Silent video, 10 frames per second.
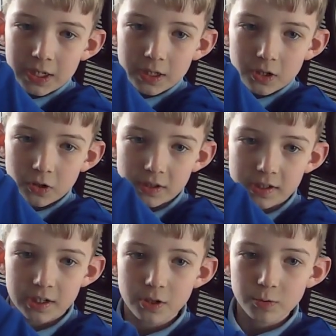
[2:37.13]

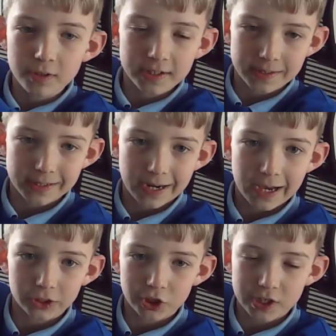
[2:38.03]
continued to
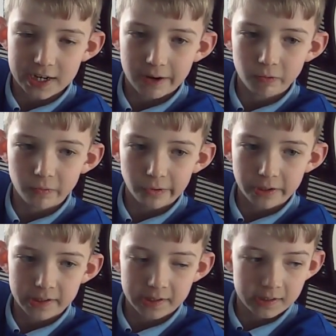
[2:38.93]
slash
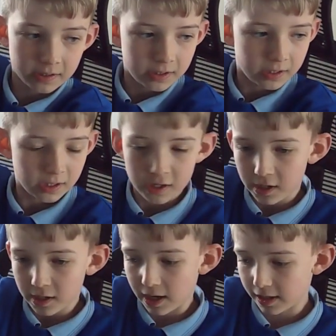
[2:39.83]
downwards
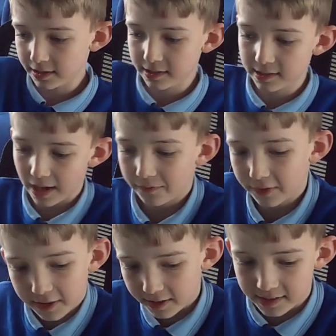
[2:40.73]
and
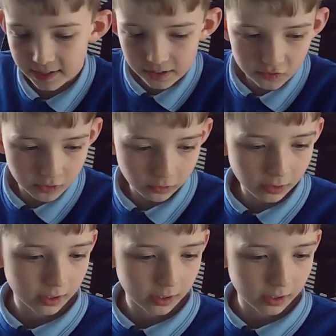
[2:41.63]
severed the tendril.